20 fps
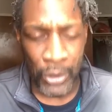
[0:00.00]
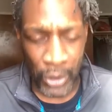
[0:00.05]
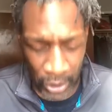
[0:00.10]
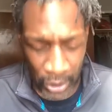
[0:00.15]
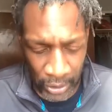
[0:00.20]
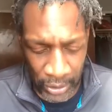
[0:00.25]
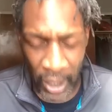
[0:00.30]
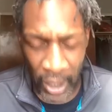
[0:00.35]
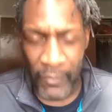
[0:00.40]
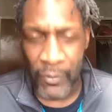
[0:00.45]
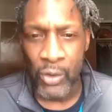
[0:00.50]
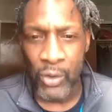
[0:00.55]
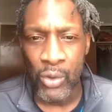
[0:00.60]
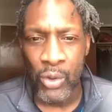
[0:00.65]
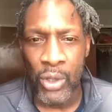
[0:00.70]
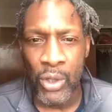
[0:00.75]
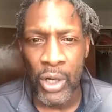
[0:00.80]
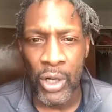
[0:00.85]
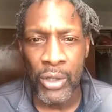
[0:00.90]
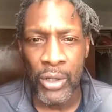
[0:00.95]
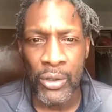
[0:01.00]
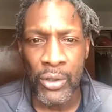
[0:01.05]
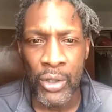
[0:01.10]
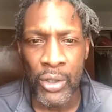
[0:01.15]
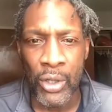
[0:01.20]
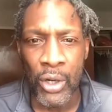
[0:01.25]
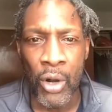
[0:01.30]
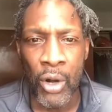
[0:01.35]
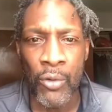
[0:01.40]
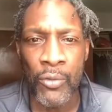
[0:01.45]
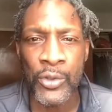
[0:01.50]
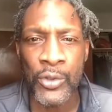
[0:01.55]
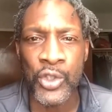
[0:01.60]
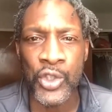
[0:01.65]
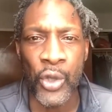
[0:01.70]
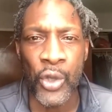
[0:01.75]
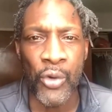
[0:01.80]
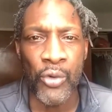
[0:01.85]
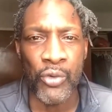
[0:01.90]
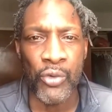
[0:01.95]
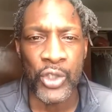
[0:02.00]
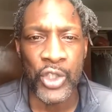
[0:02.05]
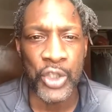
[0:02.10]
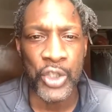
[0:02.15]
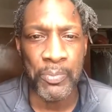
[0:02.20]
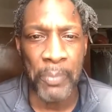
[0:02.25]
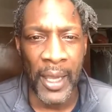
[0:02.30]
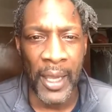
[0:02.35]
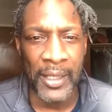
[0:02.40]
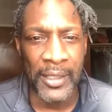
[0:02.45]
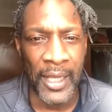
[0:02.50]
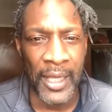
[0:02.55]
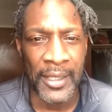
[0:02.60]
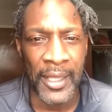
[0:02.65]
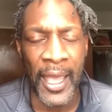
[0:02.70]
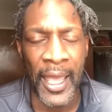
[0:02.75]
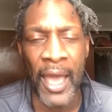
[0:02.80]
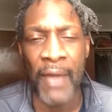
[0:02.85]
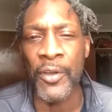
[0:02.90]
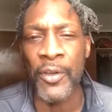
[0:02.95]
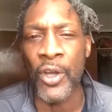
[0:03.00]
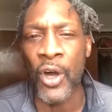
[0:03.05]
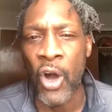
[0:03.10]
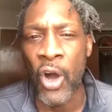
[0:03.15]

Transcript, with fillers: a level of certain respect like they have in the